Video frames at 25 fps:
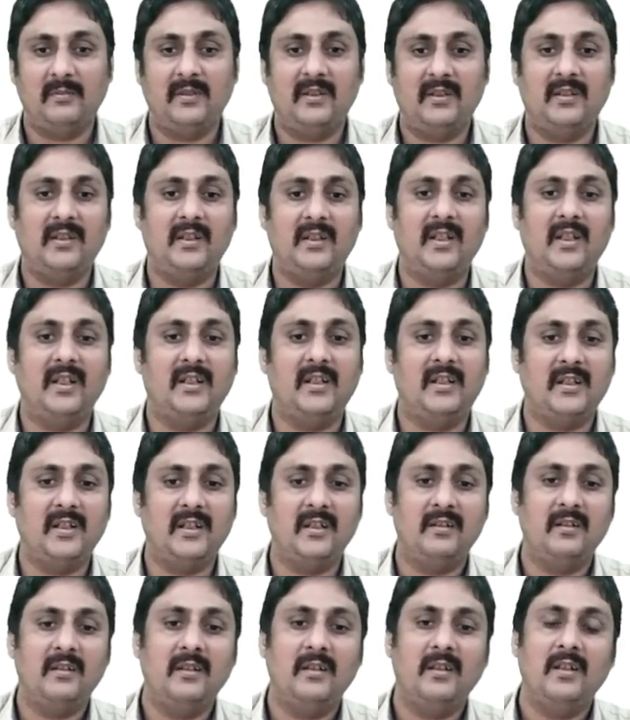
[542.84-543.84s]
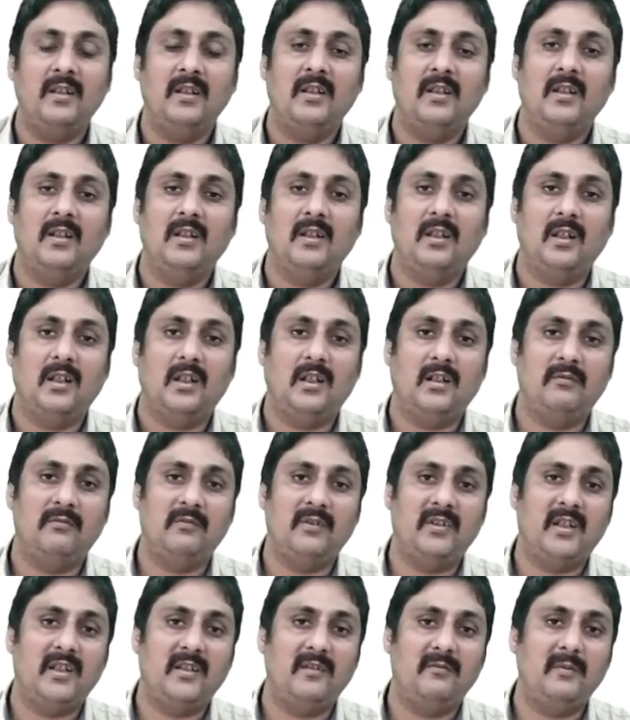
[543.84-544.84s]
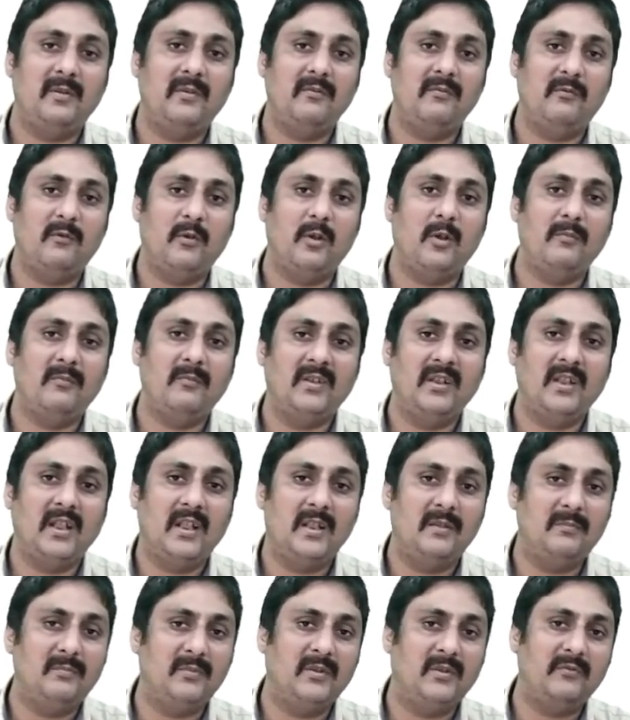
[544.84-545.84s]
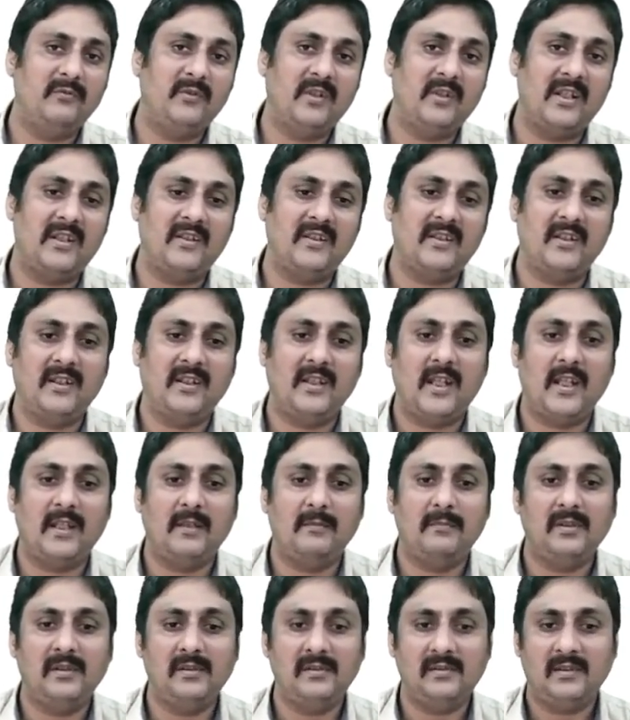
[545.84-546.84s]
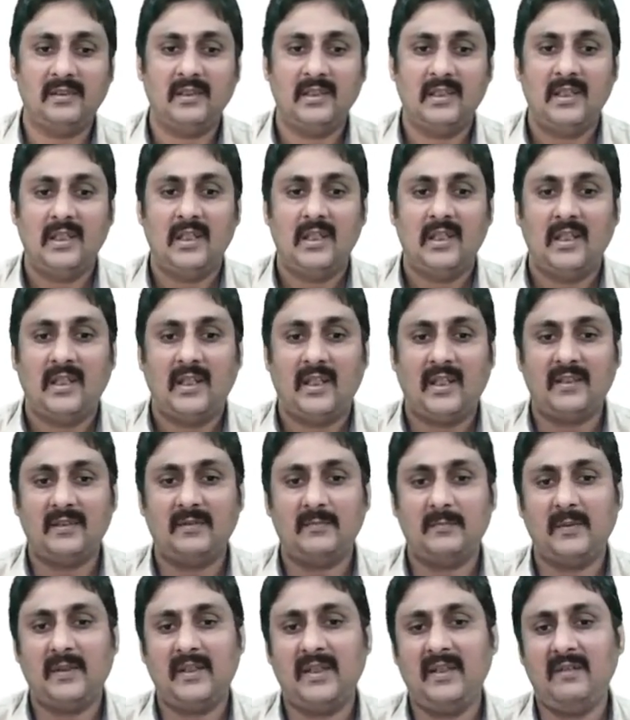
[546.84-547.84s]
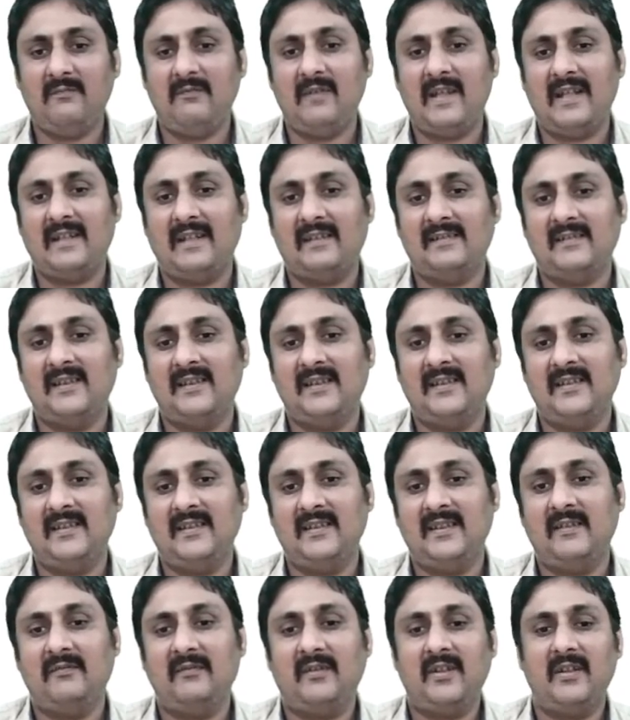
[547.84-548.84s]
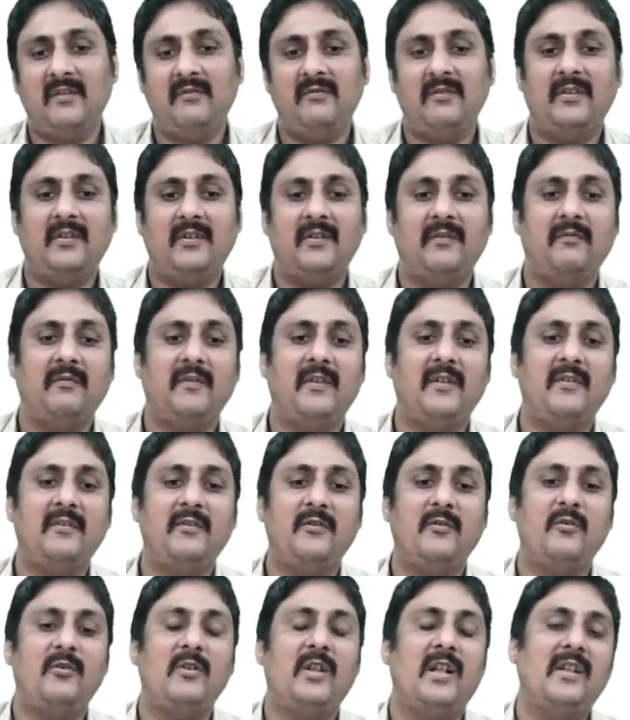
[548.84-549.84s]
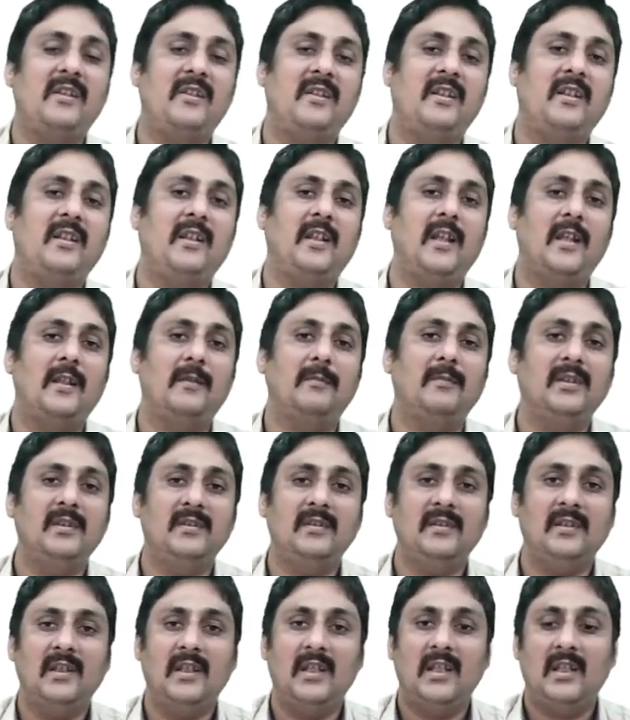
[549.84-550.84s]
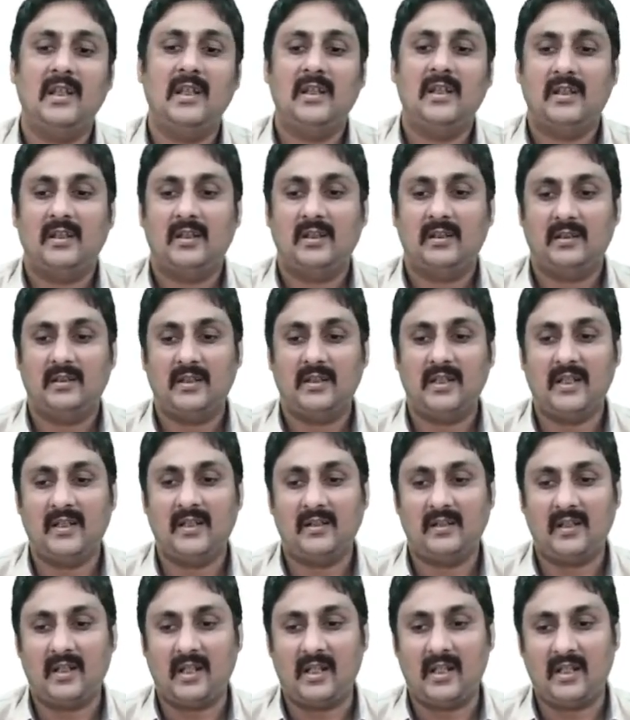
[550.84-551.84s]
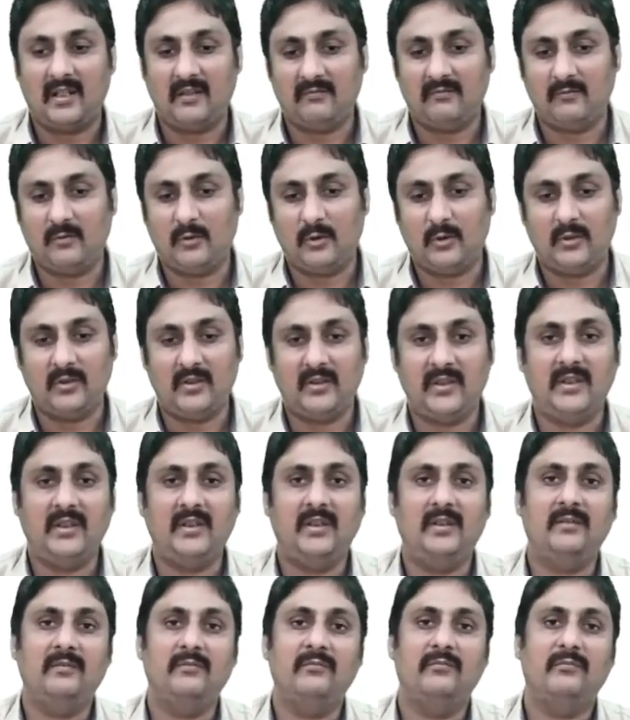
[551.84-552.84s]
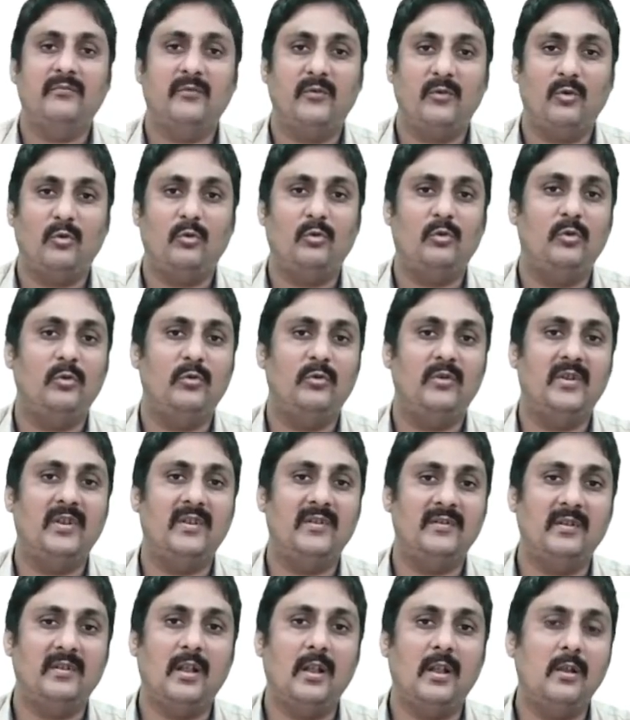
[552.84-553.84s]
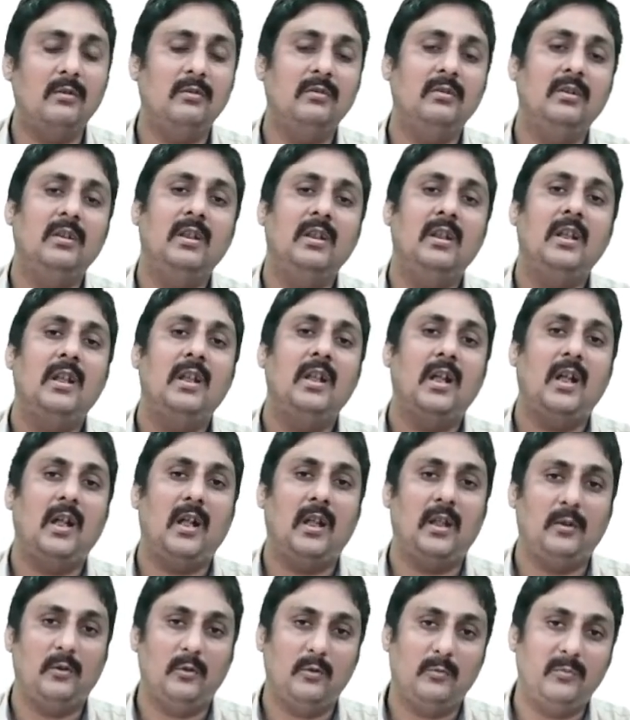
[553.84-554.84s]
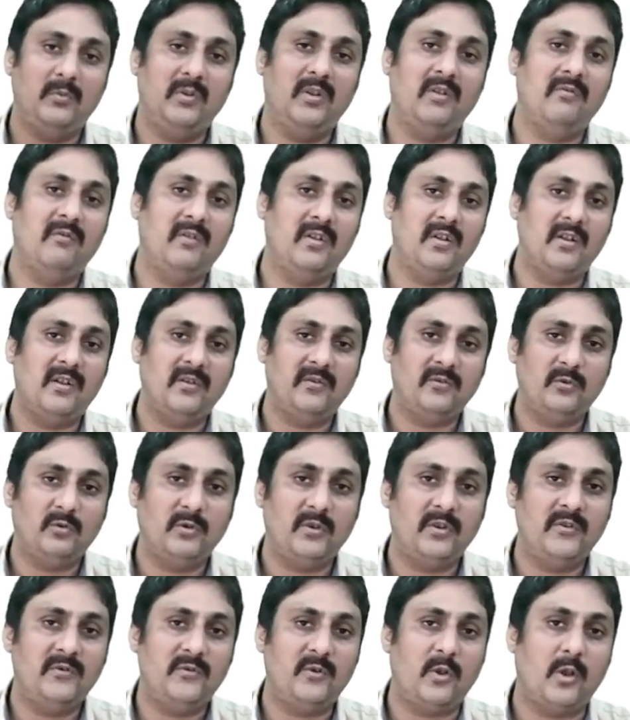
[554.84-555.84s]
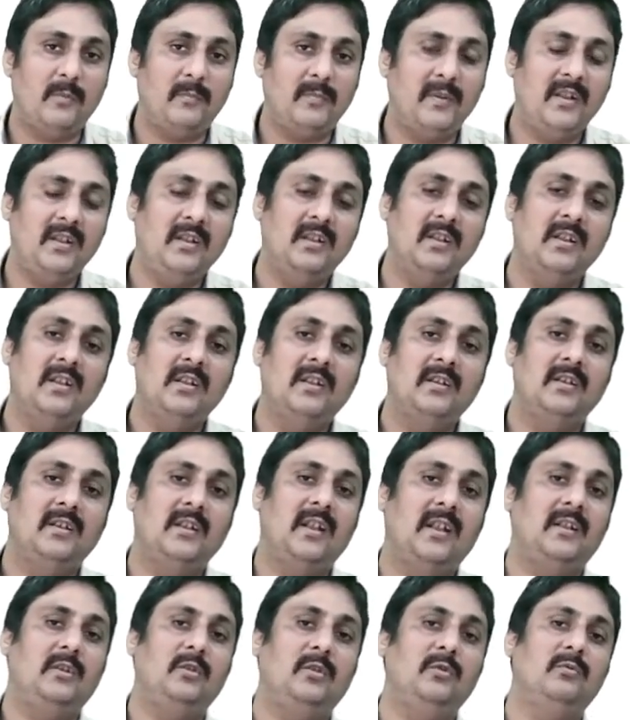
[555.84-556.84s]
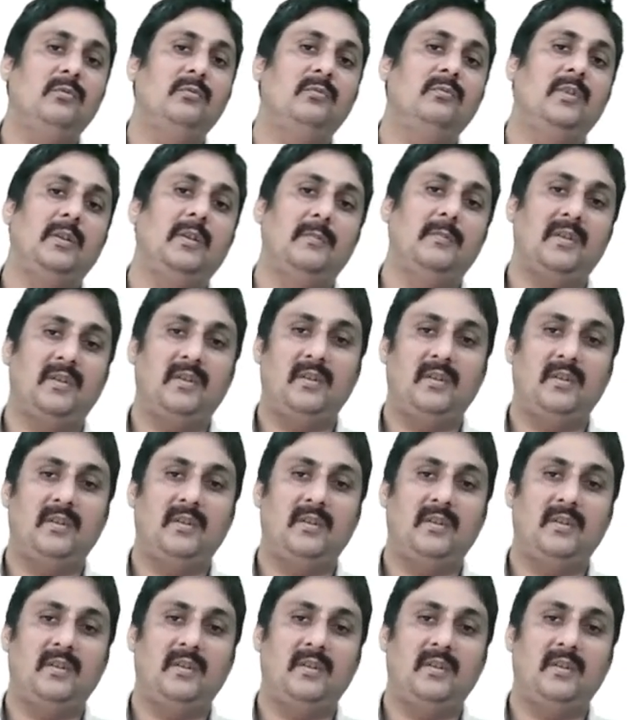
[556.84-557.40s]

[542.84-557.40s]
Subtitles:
created, which has been formed with the help of transgenic animals. Explain vaccine safety with reference to transgenic animals. That I have already told you just now. I hope you have understood this topic. Thank you very much.